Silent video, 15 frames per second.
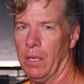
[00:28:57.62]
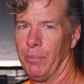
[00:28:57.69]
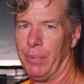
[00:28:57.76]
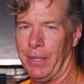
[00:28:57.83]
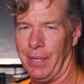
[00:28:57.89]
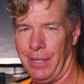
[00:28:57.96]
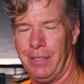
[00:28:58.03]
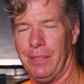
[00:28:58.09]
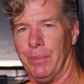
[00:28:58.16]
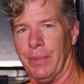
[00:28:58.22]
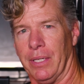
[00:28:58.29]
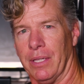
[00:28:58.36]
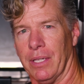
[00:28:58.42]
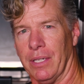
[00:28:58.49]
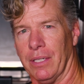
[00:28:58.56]
But it is a
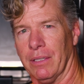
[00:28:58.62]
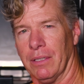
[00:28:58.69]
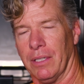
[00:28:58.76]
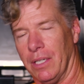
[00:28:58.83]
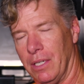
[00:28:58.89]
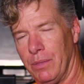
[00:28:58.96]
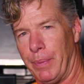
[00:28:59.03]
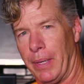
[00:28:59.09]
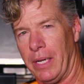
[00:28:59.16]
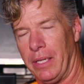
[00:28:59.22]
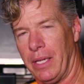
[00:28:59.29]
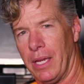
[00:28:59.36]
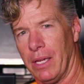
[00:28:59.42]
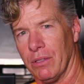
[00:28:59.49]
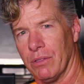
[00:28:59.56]
big thing. It is a pain
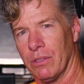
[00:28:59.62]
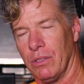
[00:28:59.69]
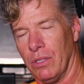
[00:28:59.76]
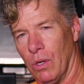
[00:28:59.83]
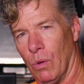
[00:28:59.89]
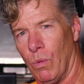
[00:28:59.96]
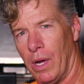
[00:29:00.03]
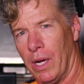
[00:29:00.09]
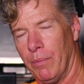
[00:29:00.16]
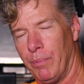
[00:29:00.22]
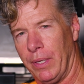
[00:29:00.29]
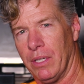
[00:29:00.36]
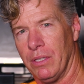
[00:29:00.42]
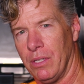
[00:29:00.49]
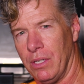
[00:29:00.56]
in the ass. You know why?
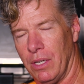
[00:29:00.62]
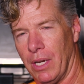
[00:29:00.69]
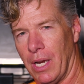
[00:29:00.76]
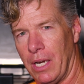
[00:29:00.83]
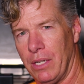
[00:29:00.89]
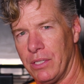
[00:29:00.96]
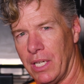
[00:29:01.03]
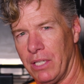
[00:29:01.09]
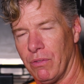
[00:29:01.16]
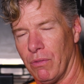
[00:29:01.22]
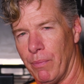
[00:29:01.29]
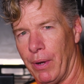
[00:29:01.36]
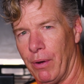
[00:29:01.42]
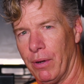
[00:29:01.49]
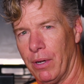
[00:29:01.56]
Because in the United States of
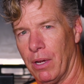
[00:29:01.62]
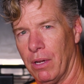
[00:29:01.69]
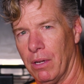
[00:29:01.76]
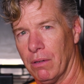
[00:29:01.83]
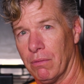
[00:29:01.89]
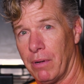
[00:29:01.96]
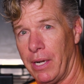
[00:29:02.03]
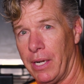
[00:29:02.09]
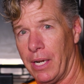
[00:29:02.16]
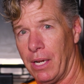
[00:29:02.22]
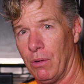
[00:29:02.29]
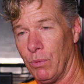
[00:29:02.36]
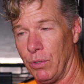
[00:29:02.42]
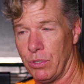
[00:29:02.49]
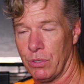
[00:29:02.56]
America right
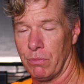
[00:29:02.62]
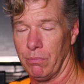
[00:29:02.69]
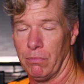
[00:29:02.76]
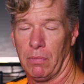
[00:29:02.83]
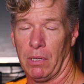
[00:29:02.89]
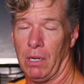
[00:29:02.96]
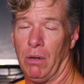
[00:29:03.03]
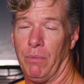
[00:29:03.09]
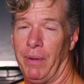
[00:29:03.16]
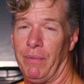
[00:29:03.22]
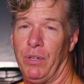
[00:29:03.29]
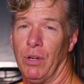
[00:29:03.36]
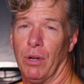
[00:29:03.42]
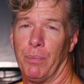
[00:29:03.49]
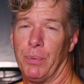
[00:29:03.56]
now, which I don't know,
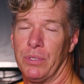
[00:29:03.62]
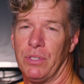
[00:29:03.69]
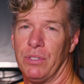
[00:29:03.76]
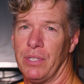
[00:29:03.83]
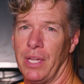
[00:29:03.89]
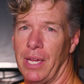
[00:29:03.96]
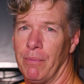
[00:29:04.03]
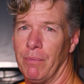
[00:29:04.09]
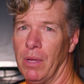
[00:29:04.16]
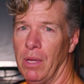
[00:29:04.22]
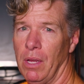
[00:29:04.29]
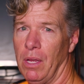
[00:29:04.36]
maybe Europe is the same,